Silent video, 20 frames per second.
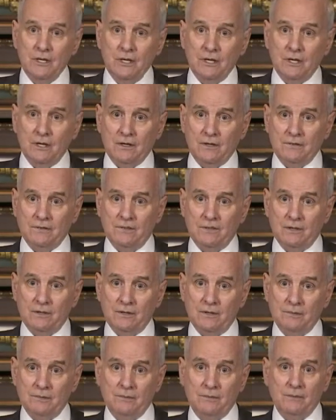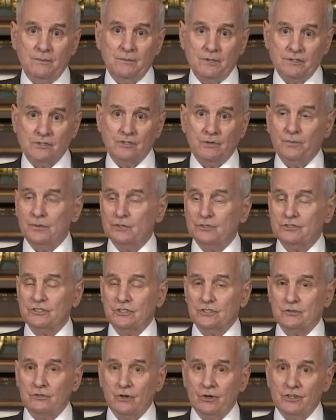Of the Minnesota Pollution
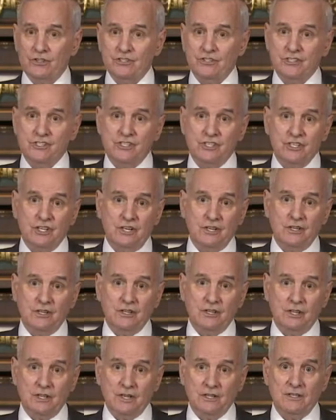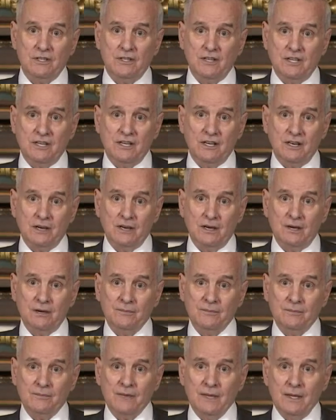Control Agency and the DNR,
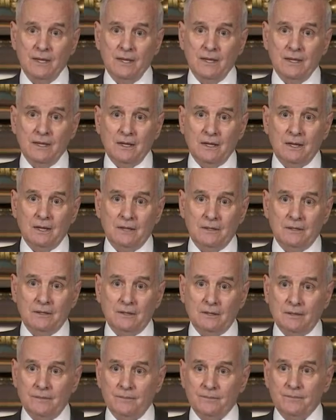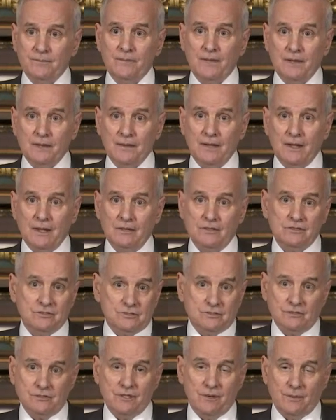and that's
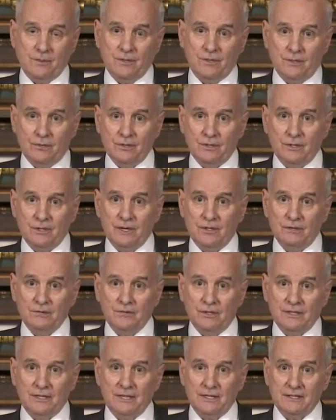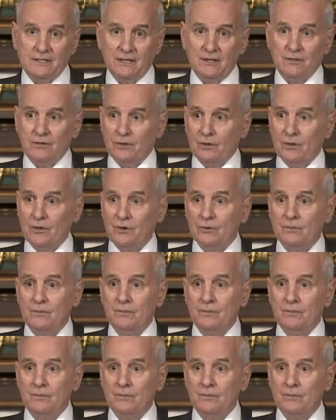something that we'd look at down the road.